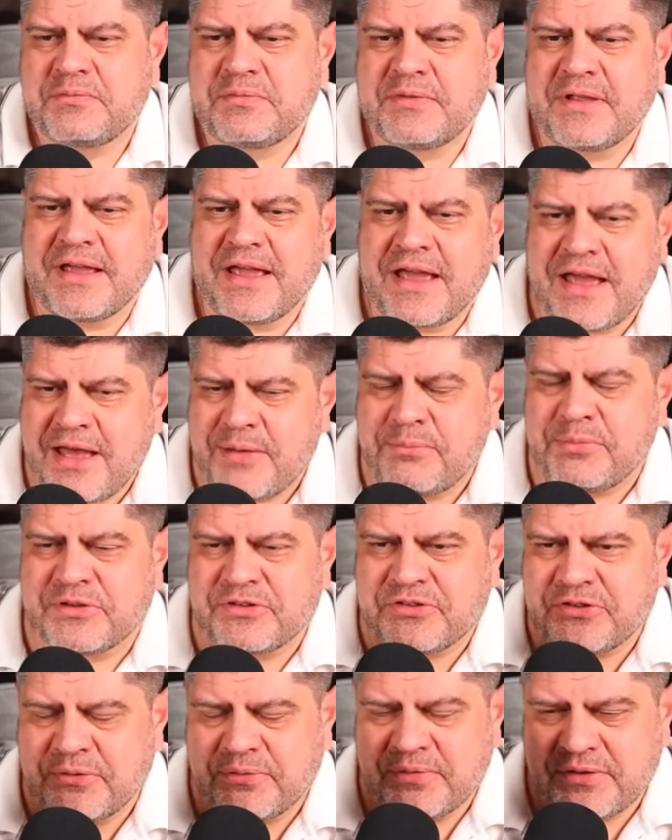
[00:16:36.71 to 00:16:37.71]
The
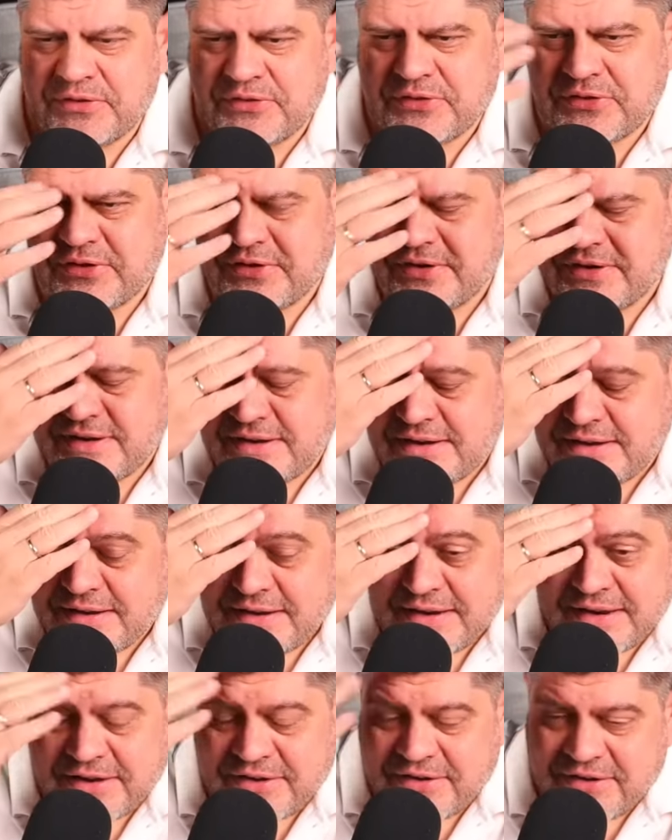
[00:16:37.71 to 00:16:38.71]
abyss of this
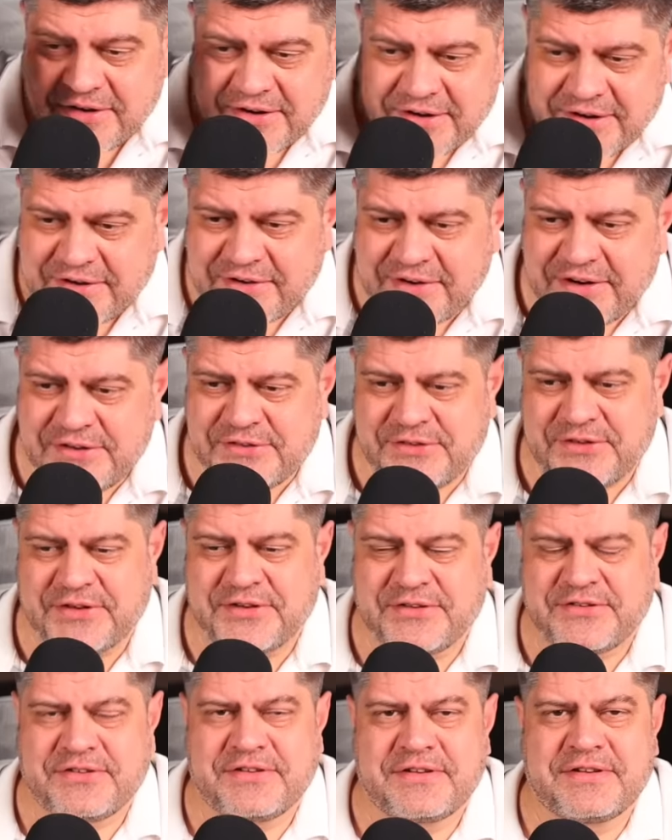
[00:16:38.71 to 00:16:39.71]

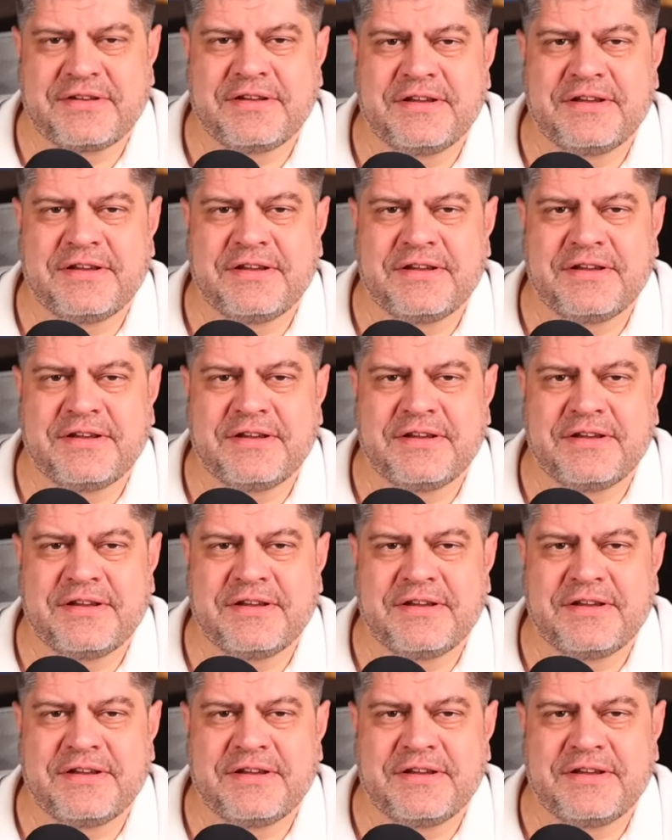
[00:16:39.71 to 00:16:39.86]
craziness.